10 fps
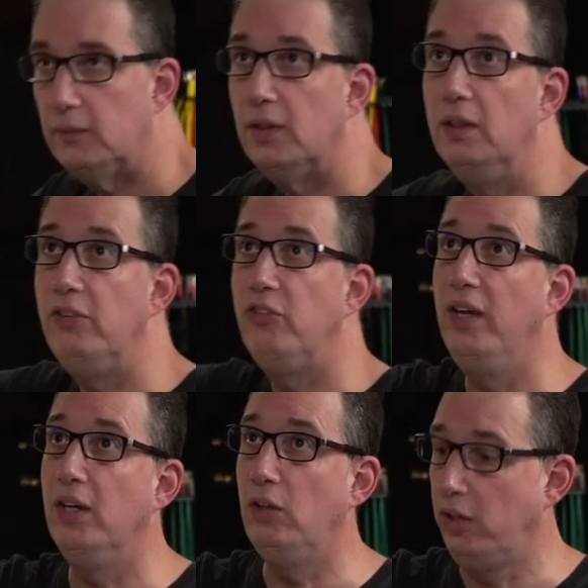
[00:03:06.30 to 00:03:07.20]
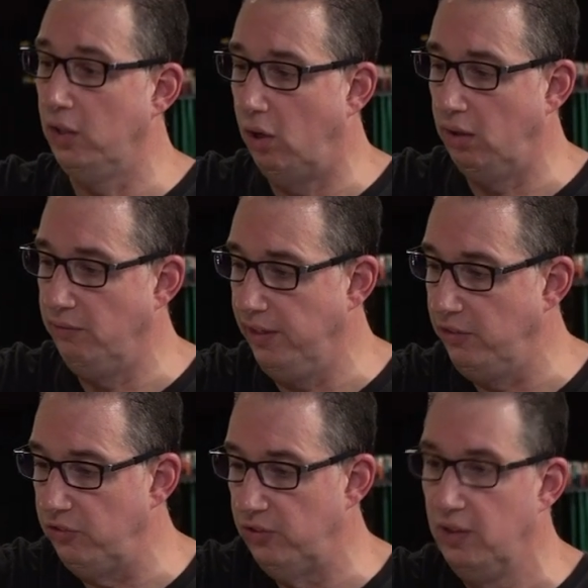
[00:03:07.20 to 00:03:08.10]
Let's take a look at all of
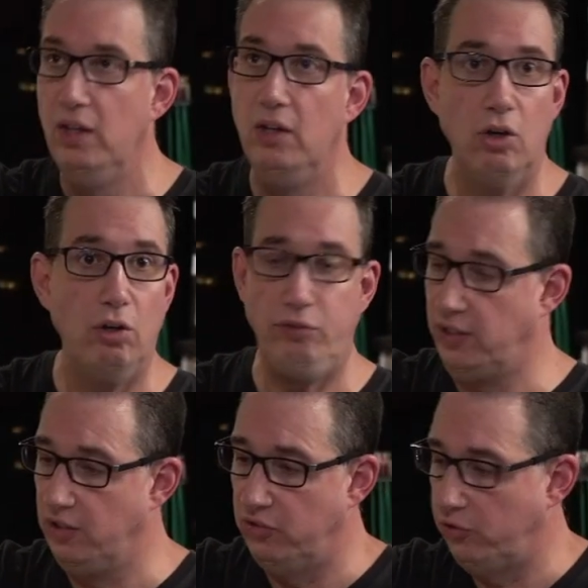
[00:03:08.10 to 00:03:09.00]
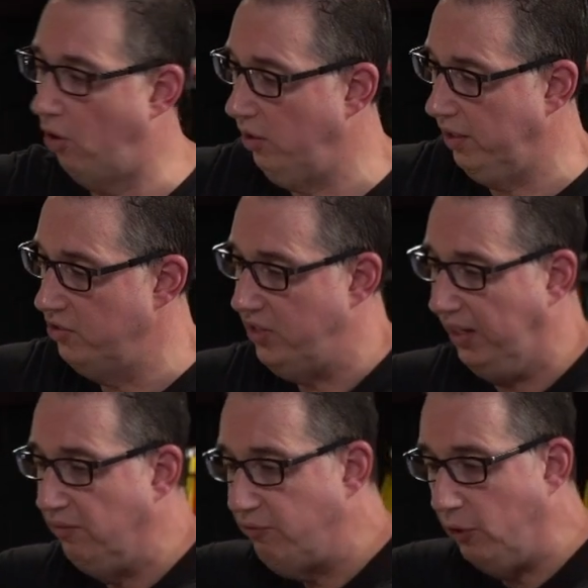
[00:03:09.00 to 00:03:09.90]
this. Hopefully this is all going to stay
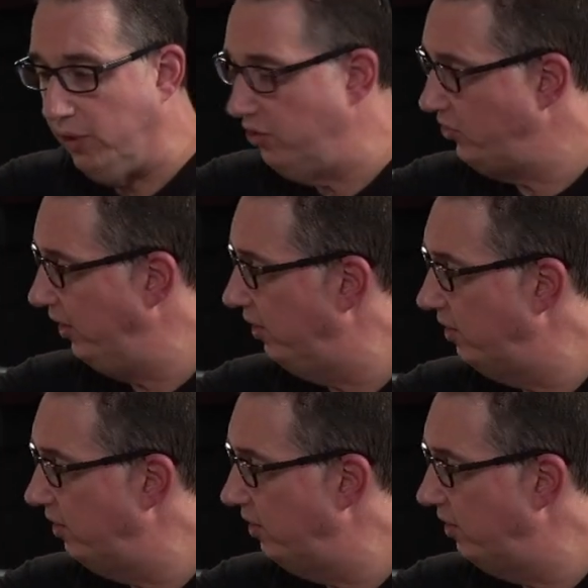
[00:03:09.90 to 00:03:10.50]
in focus here.